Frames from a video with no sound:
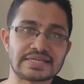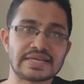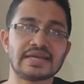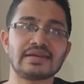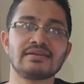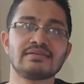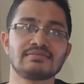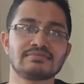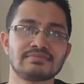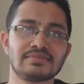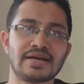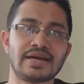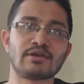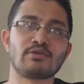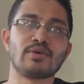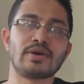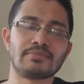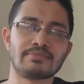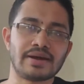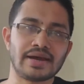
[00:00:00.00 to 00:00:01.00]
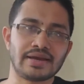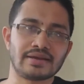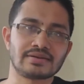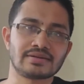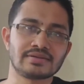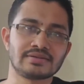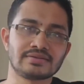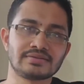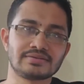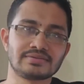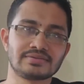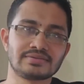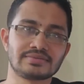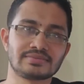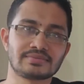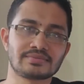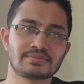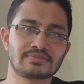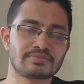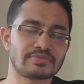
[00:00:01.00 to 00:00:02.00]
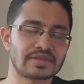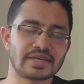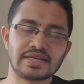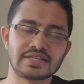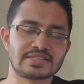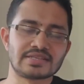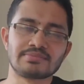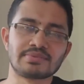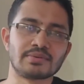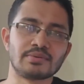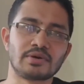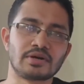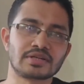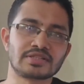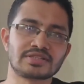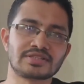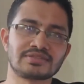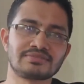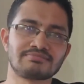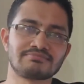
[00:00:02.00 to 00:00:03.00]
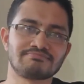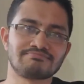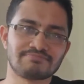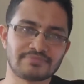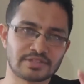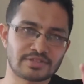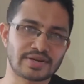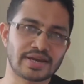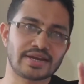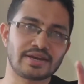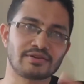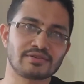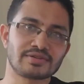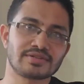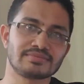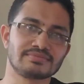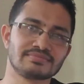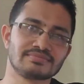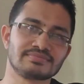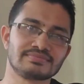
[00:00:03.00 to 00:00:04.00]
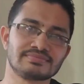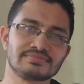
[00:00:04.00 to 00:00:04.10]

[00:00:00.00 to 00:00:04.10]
then I go and buy it. It simply works. Try it out.